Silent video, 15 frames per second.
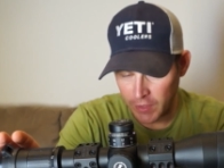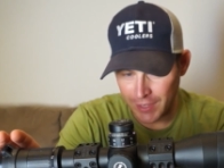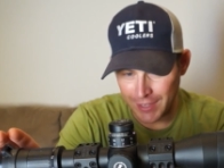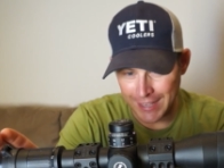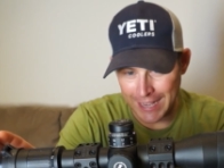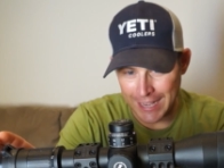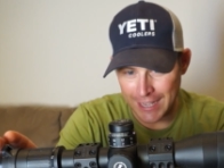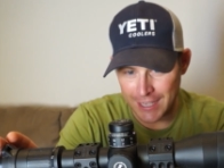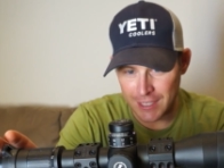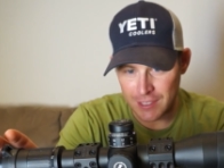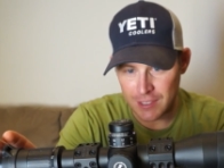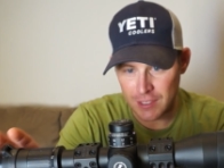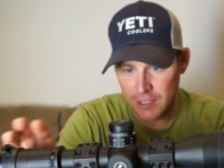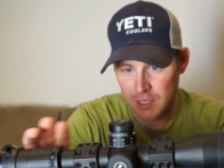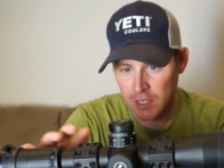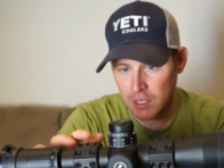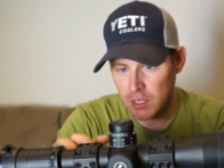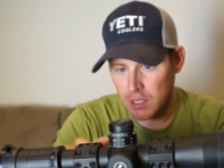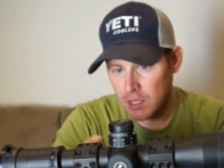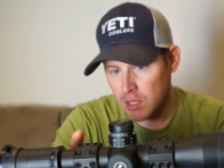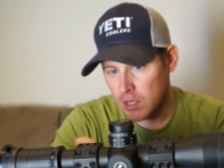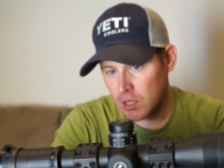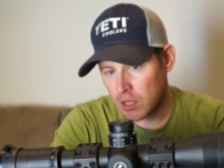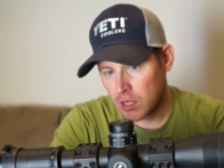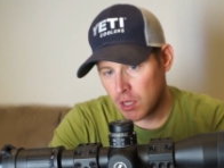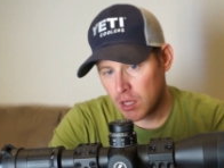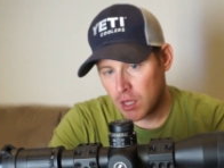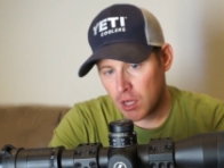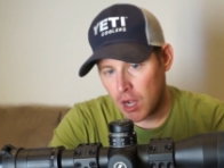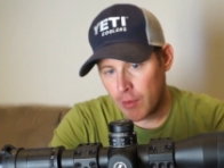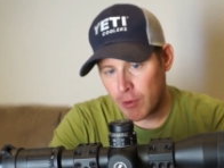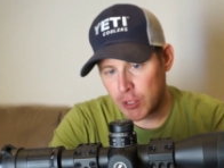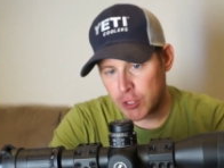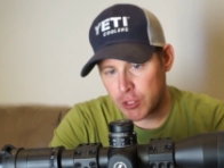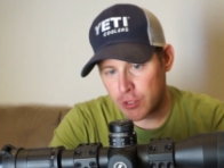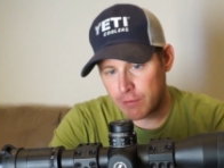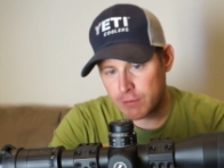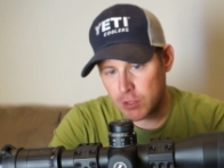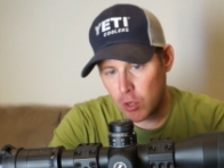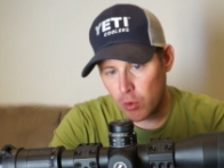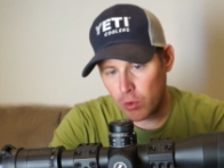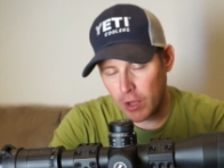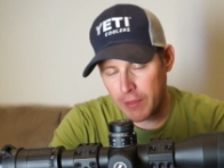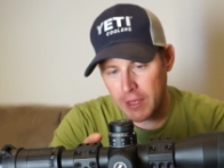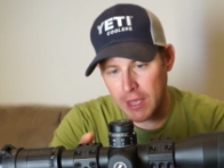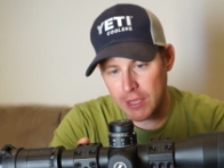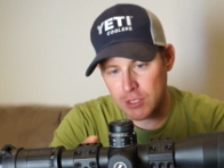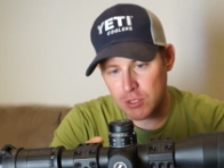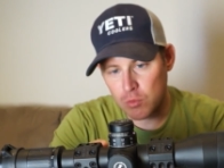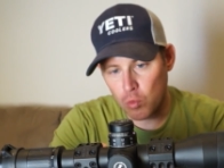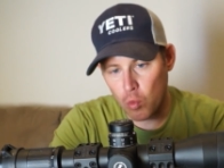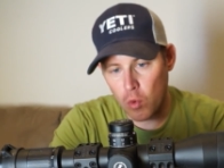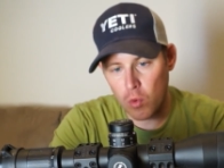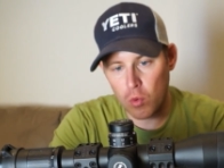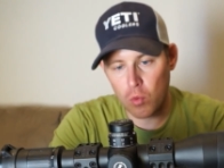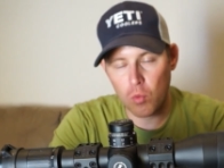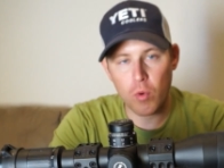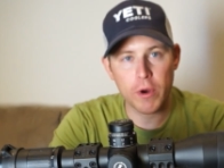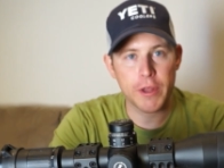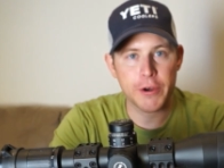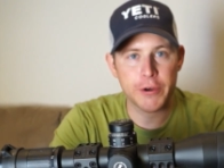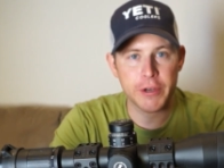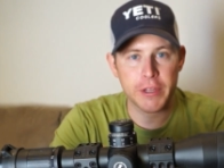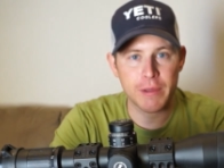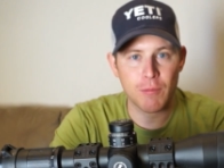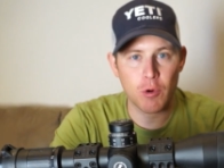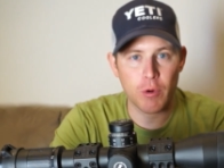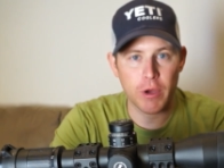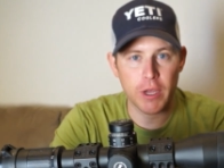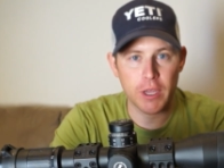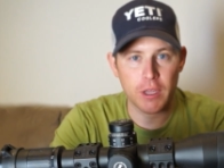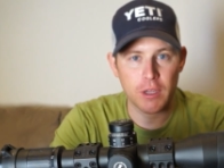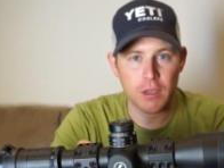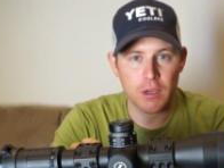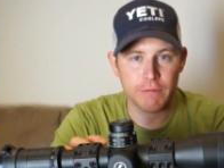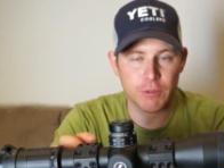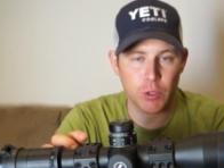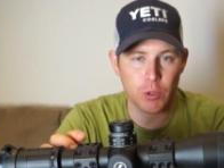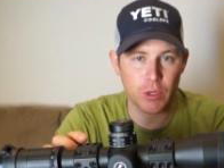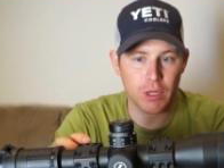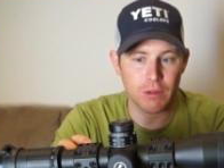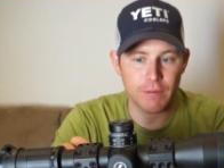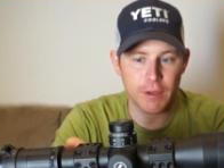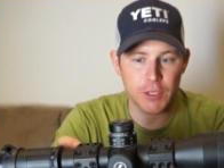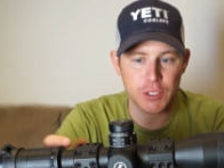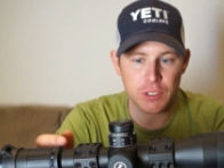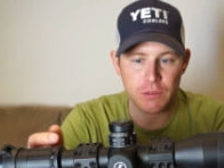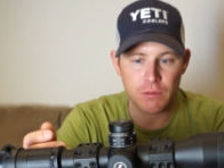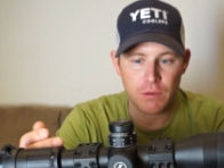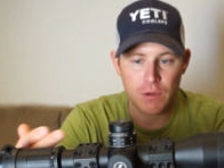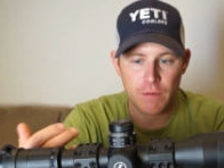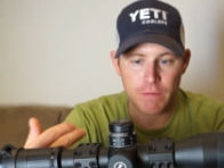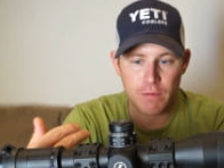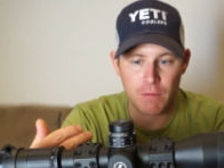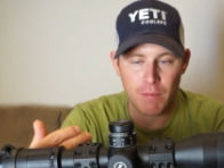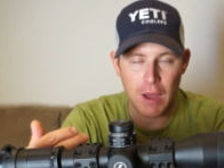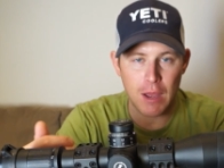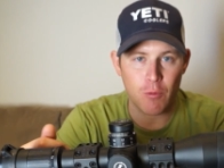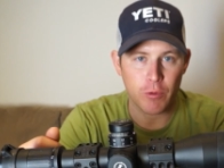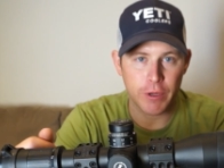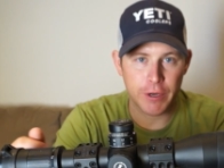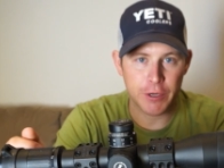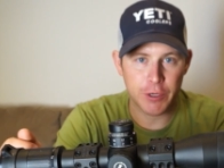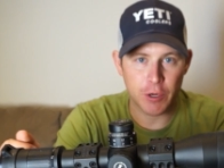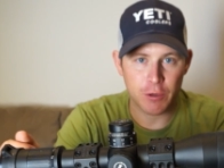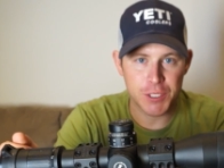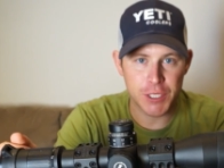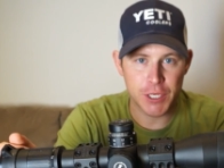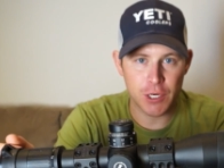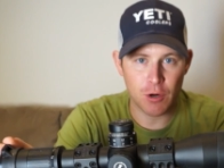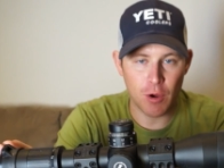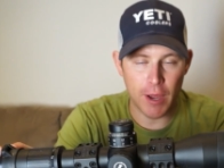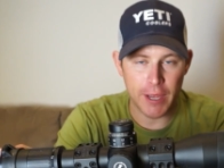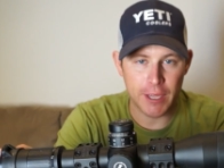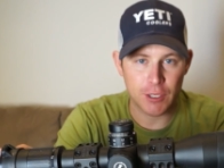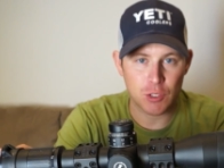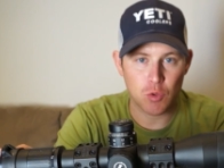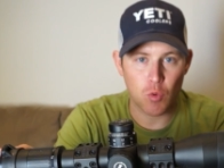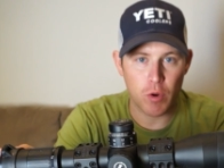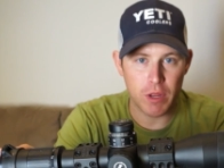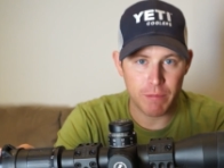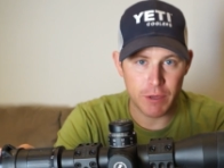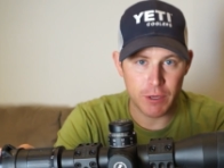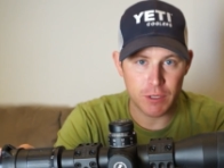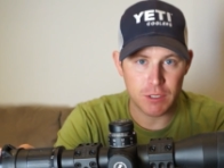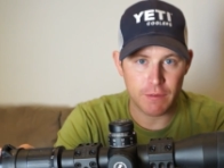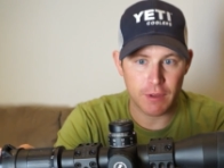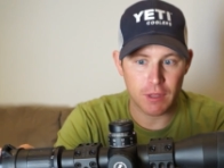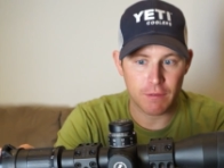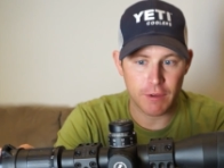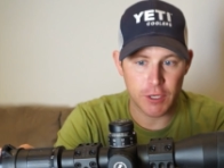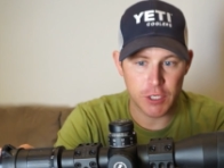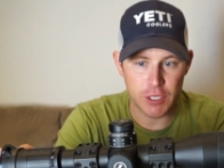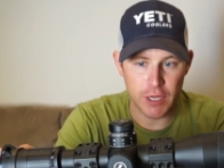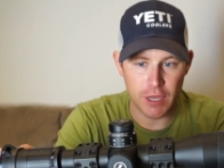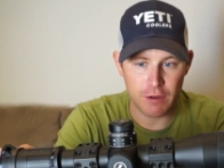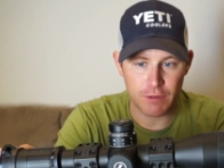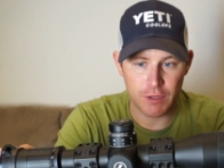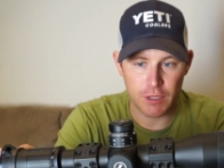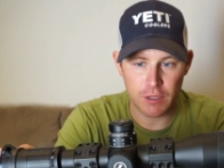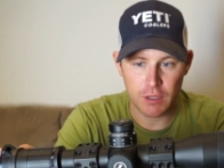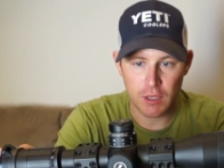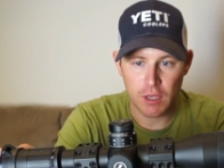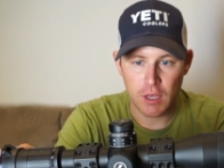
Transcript: It has, I'm not sure if total, I think it has 100 MOA of total elevation. From my 100 yard zero, I get 20 mils of elevation out of it.